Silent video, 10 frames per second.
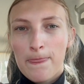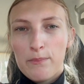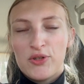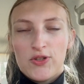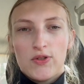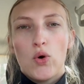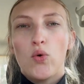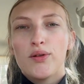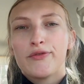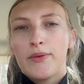but just
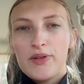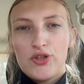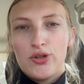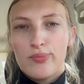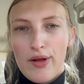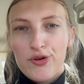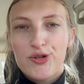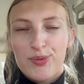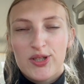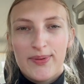told from the two brothers'
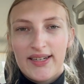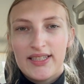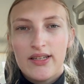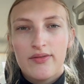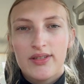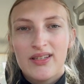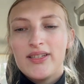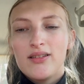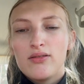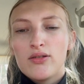perspectives.
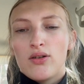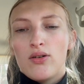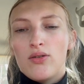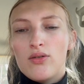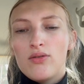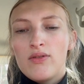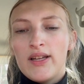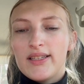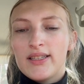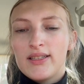A little,
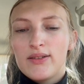like,